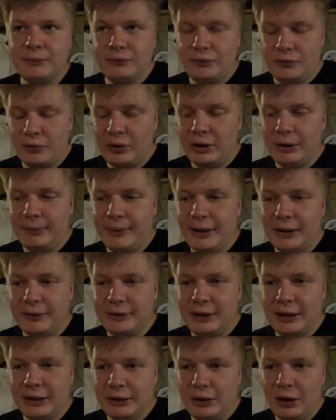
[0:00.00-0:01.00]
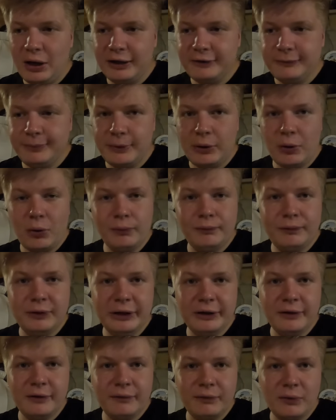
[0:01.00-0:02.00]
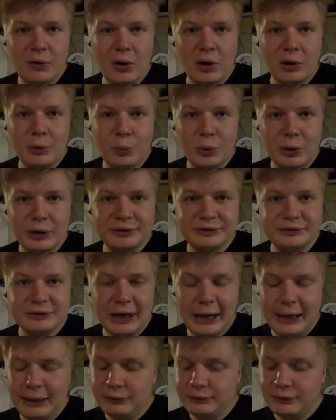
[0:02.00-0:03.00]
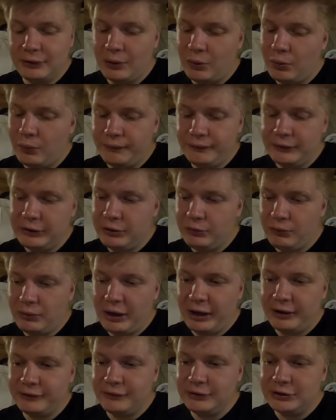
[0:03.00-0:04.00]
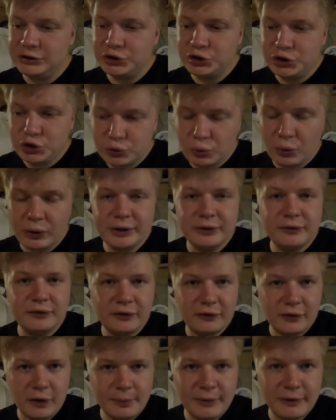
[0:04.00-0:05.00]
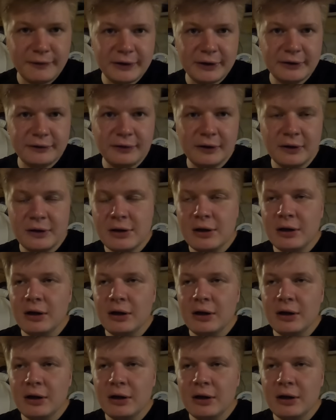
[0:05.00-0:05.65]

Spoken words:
Sorry about that guys, but hopefully the vlog worked out and hopefully you guys enjoyed some of it.